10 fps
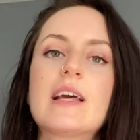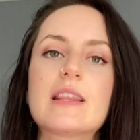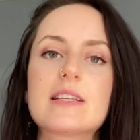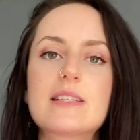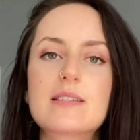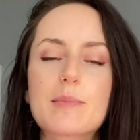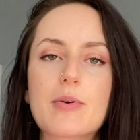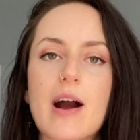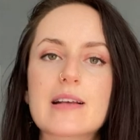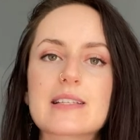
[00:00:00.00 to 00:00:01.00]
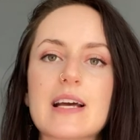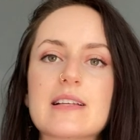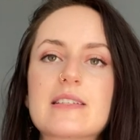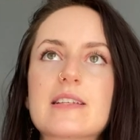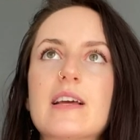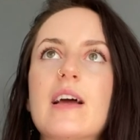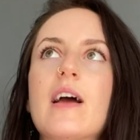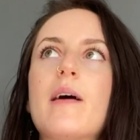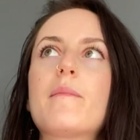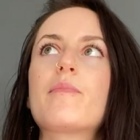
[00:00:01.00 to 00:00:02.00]
This is a process
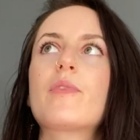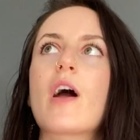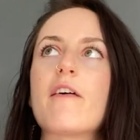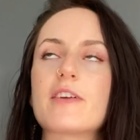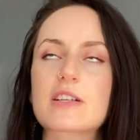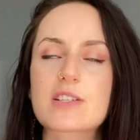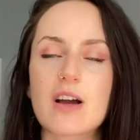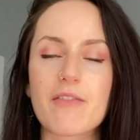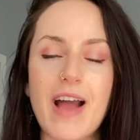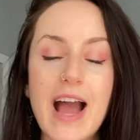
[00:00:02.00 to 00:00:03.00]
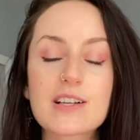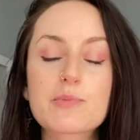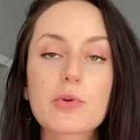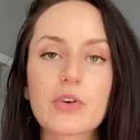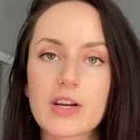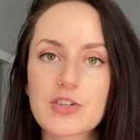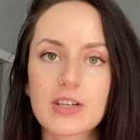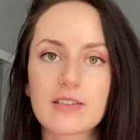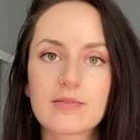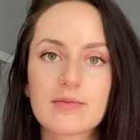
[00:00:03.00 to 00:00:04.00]
of, ex of
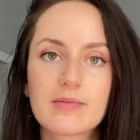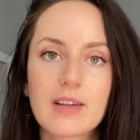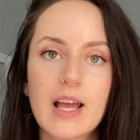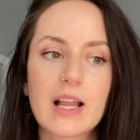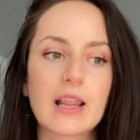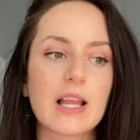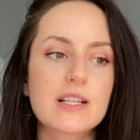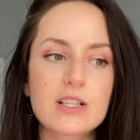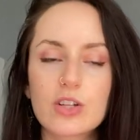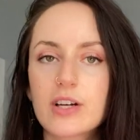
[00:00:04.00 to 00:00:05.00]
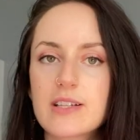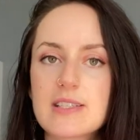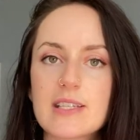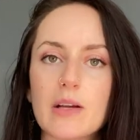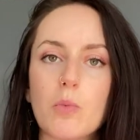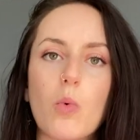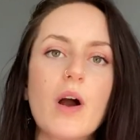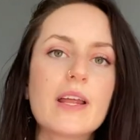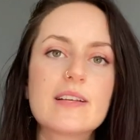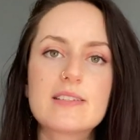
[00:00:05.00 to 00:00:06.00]
exploration. Let's look and see
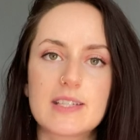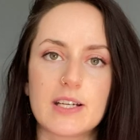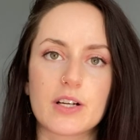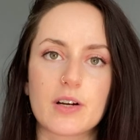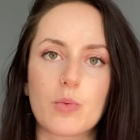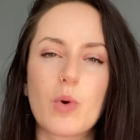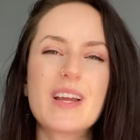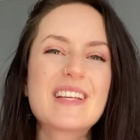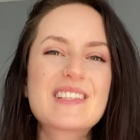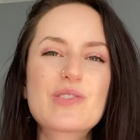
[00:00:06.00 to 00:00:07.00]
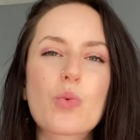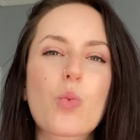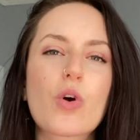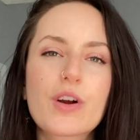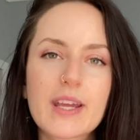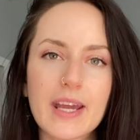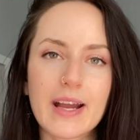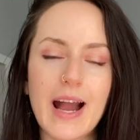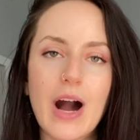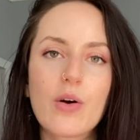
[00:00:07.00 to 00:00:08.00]
what is here, what isn't
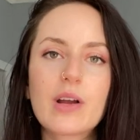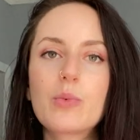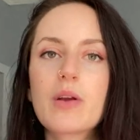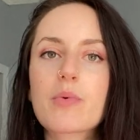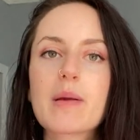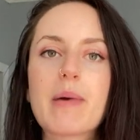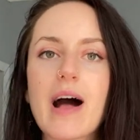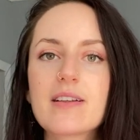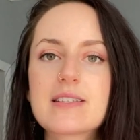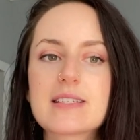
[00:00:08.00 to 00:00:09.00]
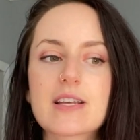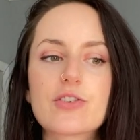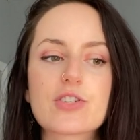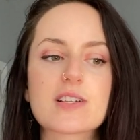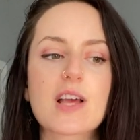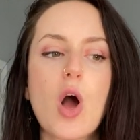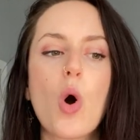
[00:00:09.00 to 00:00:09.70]
working, how can we rebalance these energies?